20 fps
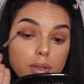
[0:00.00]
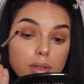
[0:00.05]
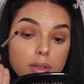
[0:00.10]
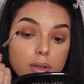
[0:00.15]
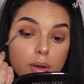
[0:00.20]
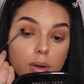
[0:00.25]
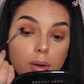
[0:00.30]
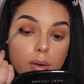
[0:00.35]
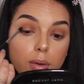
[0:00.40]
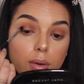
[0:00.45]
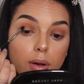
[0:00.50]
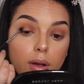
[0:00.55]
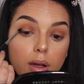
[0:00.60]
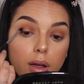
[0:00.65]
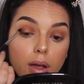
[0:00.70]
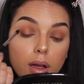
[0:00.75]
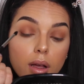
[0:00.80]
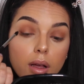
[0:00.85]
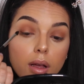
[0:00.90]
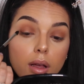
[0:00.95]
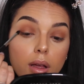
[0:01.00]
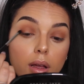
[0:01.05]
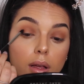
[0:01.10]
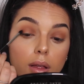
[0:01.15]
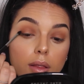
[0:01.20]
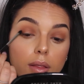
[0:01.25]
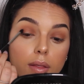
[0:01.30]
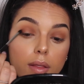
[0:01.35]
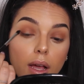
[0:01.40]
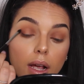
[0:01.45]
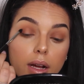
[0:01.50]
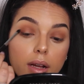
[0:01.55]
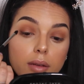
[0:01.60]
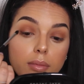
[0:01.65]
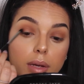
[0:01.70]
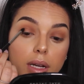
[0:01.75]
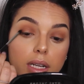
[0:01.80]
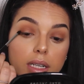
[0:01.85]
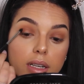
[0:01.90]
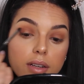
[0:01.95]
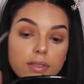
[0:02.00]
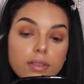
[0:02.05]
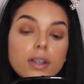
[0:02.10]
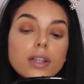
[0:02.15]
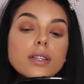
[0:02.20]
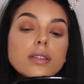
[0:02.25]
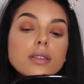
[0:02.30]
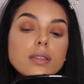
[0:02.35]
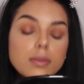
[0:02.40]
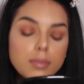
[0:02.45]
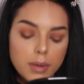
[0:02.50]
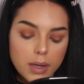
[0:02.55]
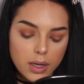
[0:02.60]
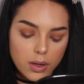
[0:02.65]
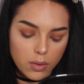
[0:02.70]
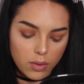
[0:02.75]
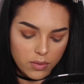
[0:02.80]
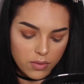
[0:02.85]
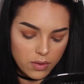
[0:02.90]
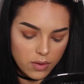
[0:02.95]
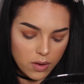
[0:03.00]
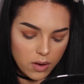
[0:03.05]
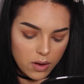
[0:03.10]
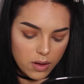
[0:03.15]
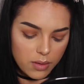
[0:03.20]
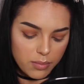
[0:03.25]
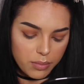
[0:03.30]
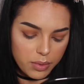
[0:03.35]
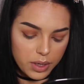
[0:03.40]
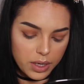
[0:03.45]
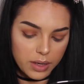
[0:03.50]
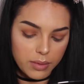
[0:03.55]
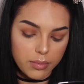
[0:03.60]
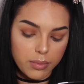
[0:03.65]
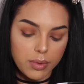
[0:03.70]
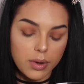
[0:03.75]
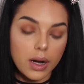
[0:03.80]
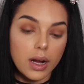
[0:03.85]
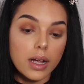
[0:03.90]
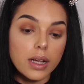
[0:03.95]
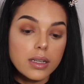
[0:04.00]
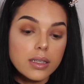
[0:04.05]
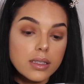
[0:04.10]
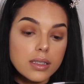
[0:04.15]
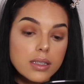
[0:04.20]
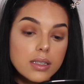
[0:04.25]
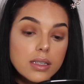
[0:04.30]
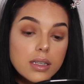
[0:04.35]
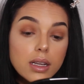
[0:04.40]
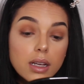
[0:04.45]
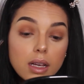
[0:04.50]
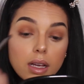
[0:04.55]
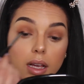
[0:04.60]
so that could make a difference, but overall I'm pretty impressed.